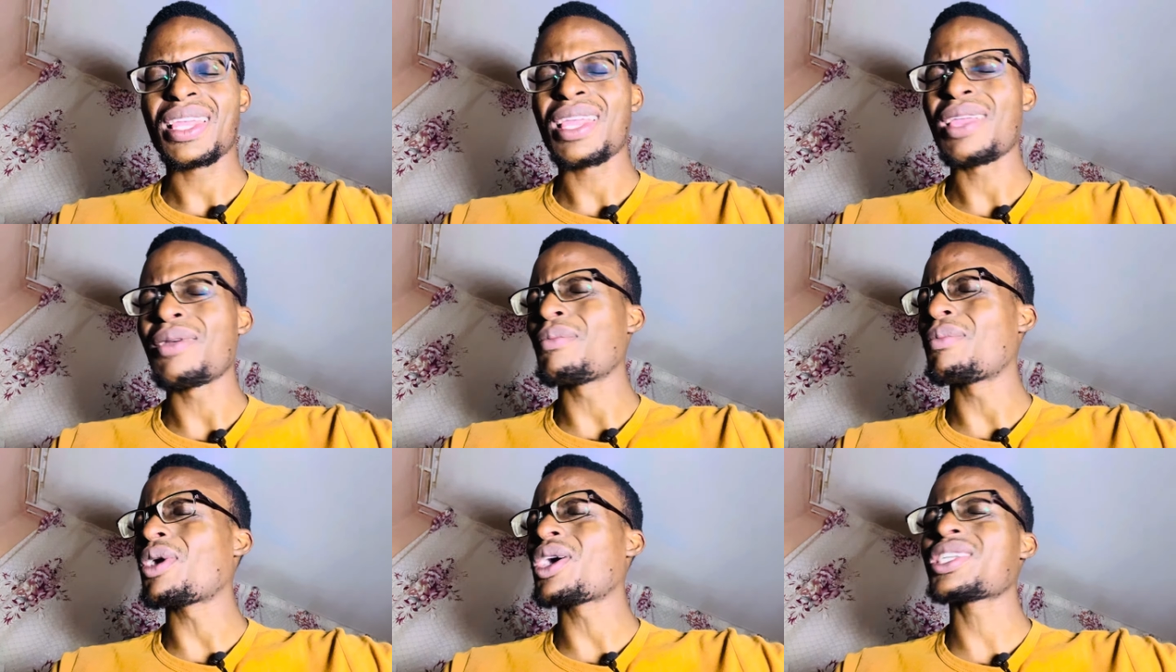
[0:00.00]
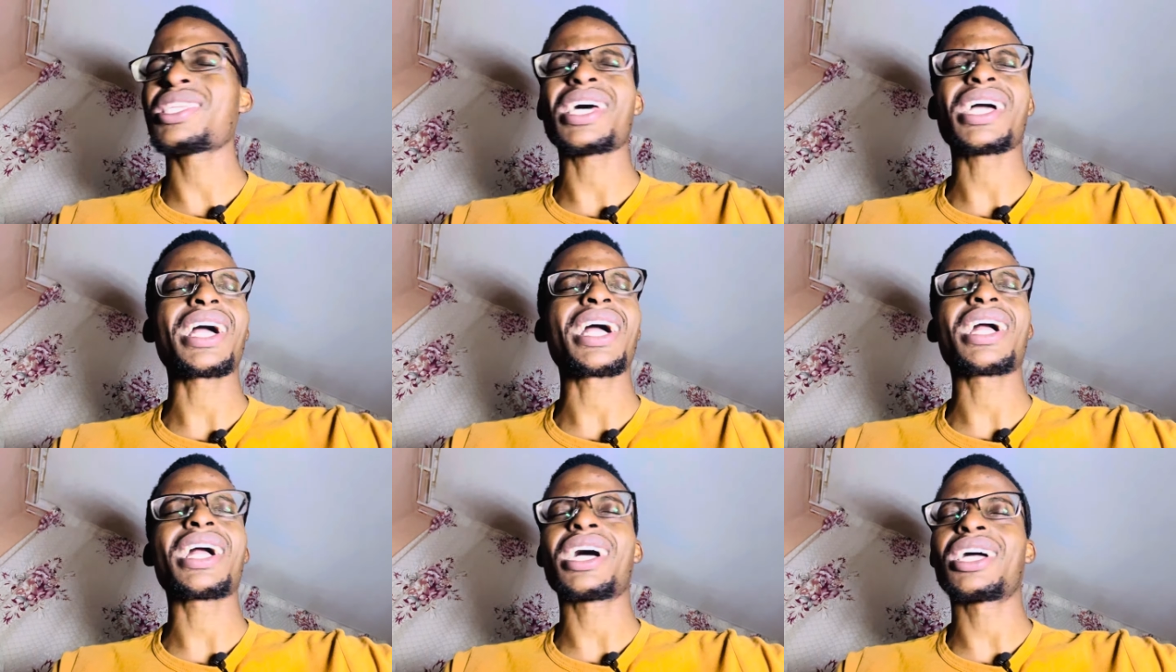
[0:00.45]
he was
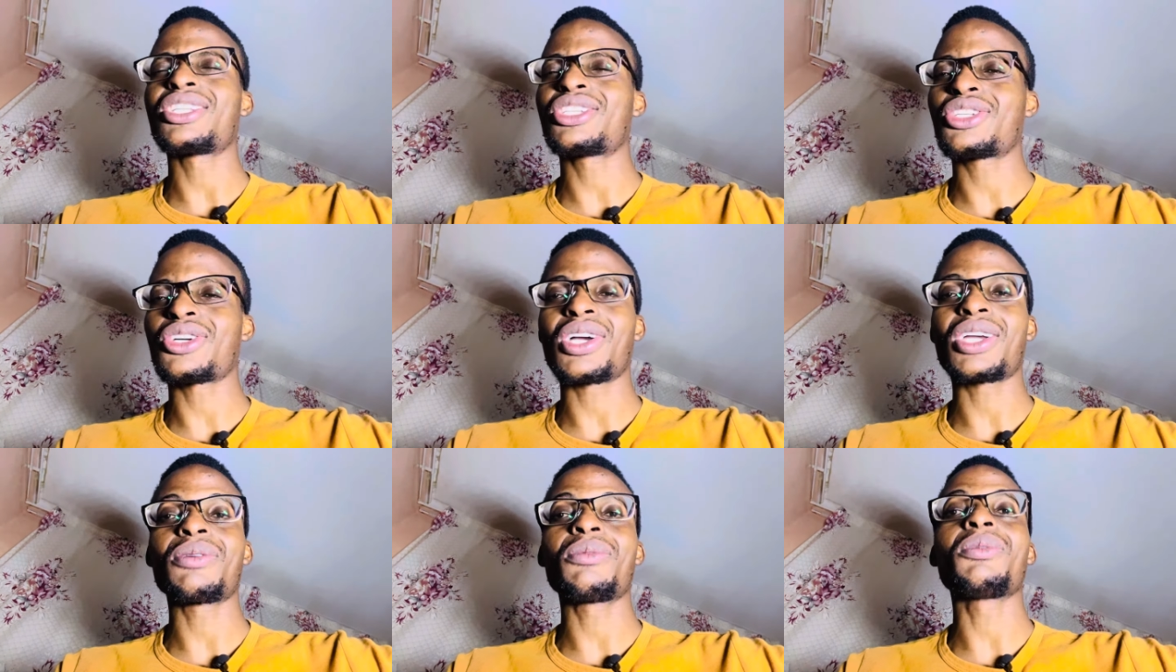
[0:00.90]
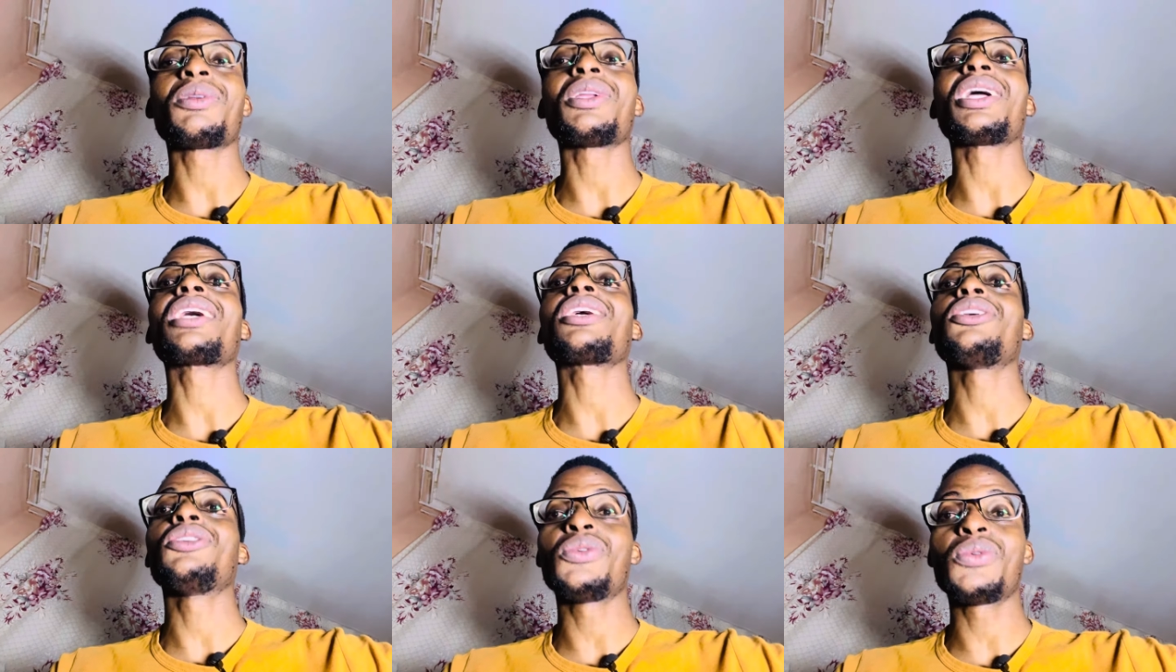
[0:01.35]
like i can't talk he was like
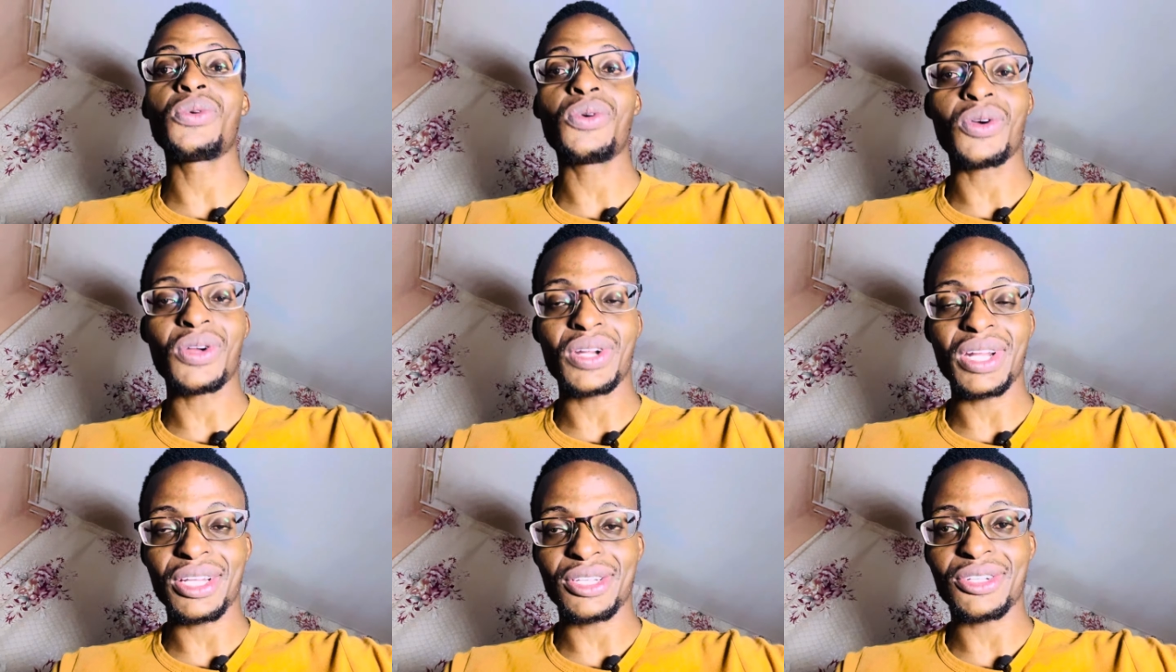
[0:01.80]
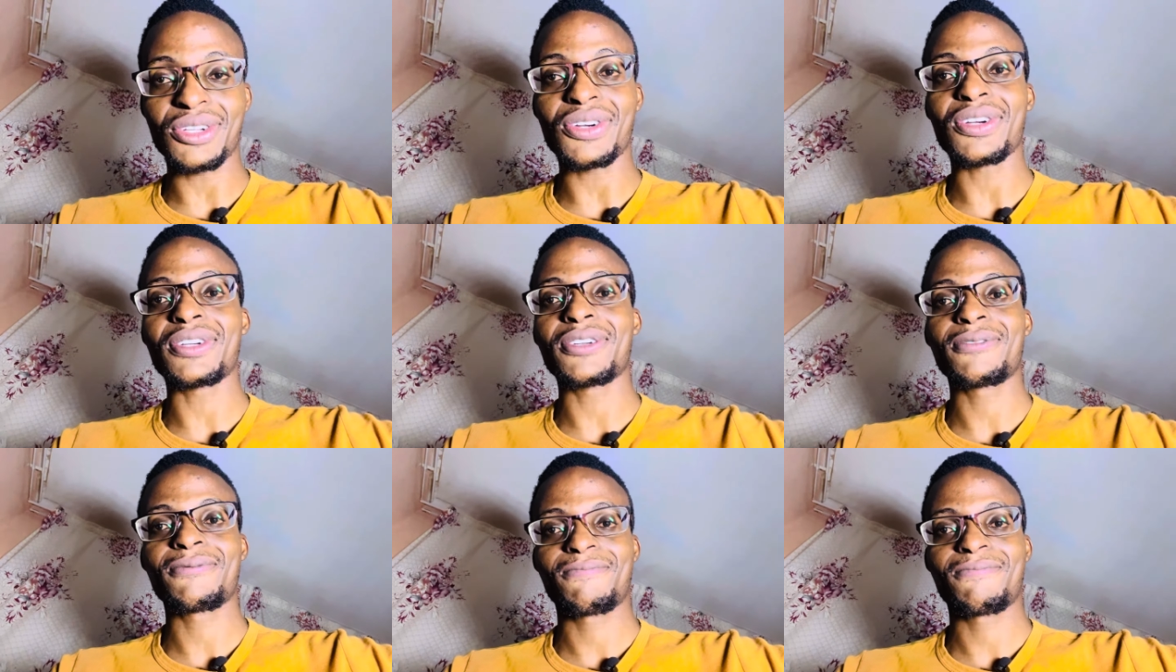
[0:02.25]
you're gonna
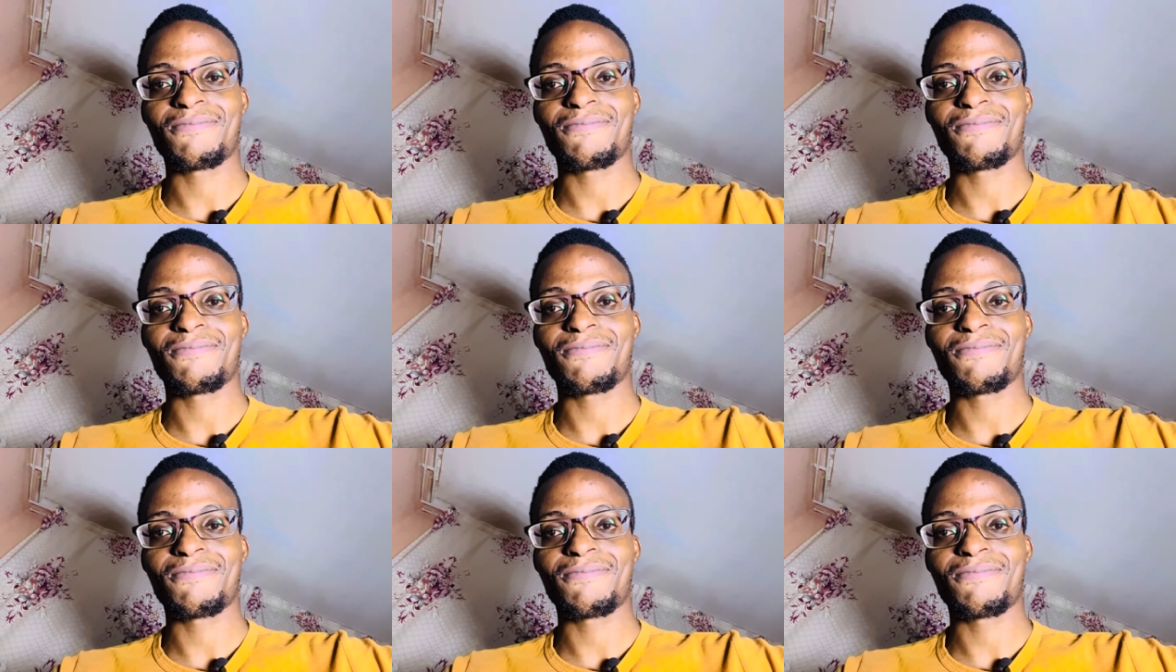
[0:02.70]
talk